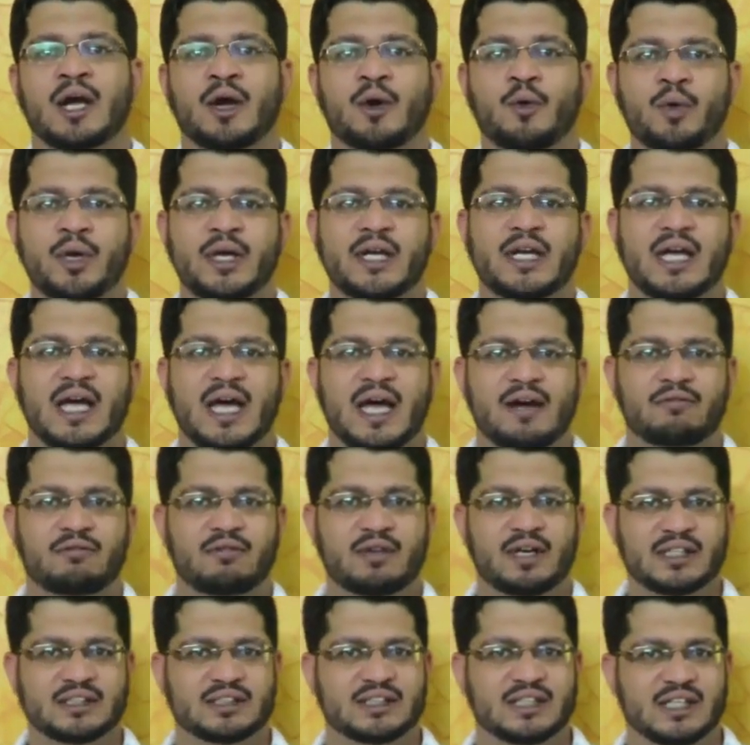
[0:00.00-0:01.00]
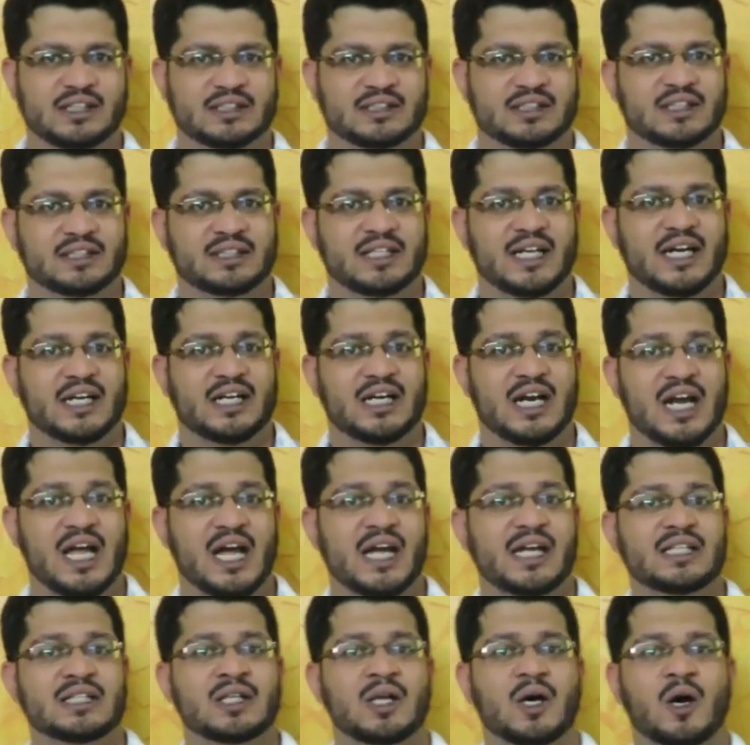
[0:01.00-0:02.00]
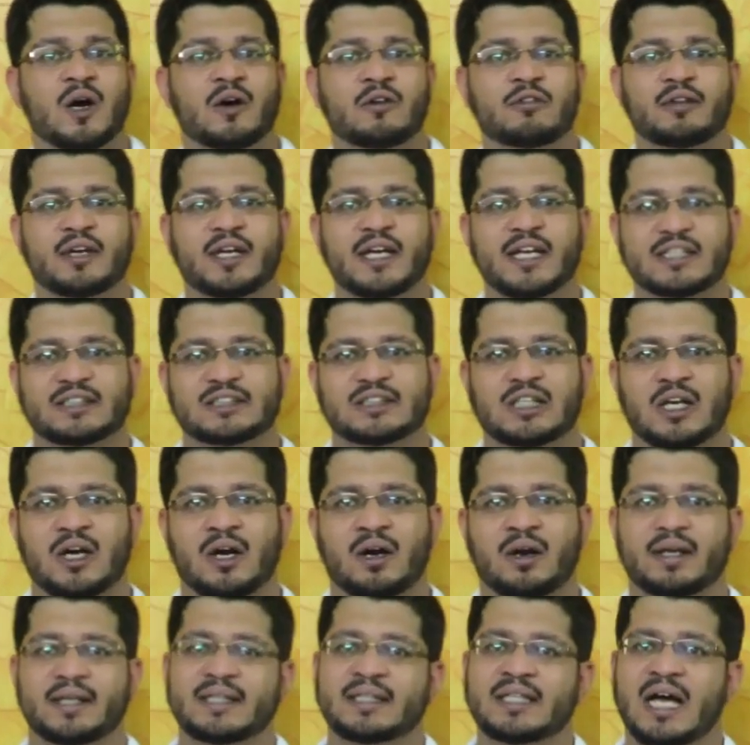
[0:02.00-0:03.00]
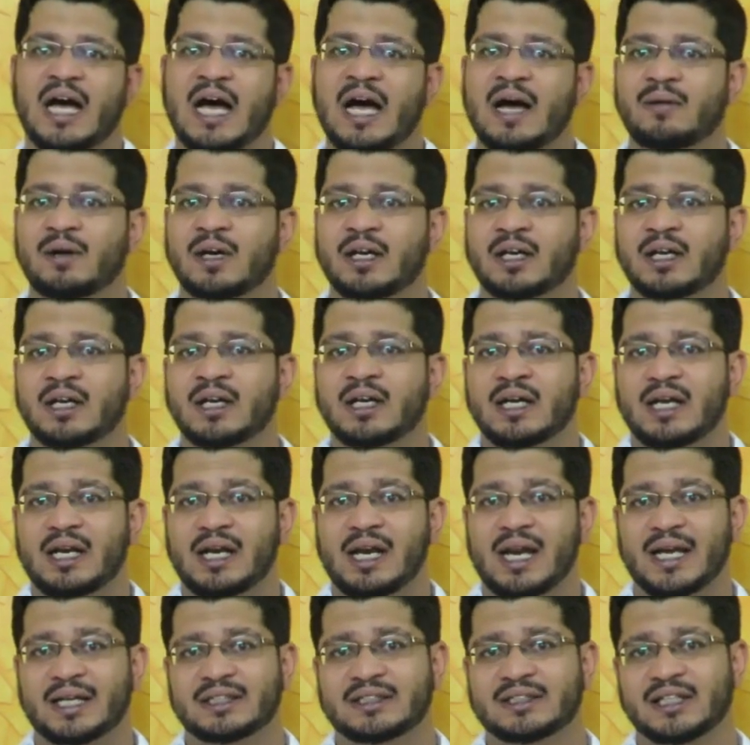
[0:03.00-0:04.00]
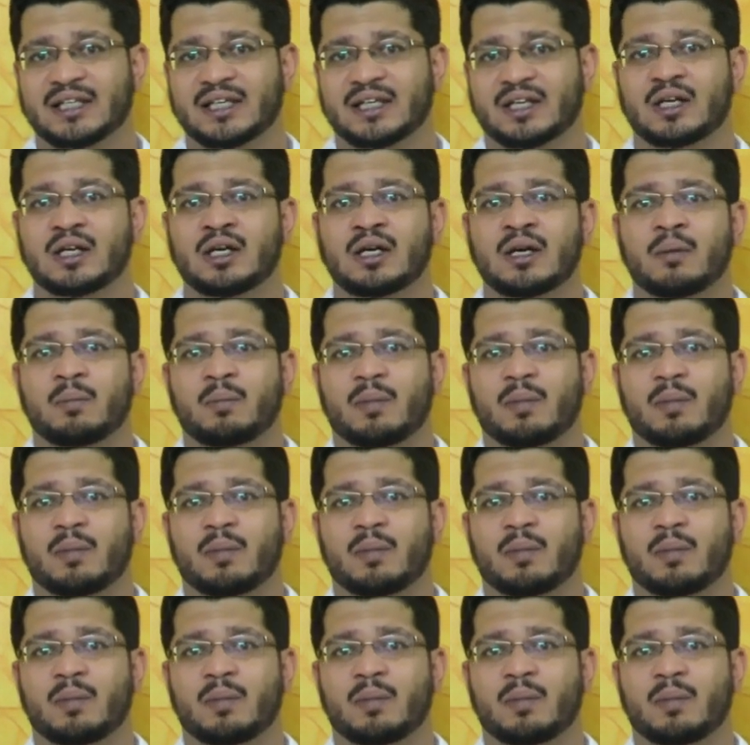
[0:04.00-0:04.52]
We have discussed that line of case law in our lecture